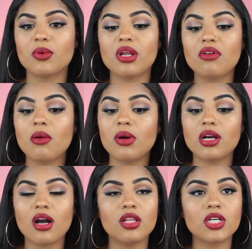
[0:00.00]
Whenever I want
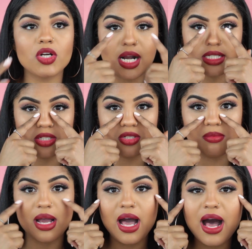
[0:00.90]
to color correct under
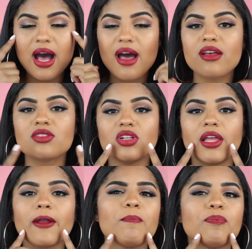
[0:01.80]
my eyes or
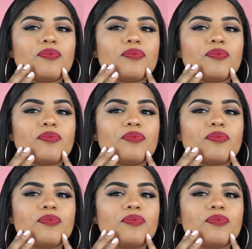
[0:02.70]
like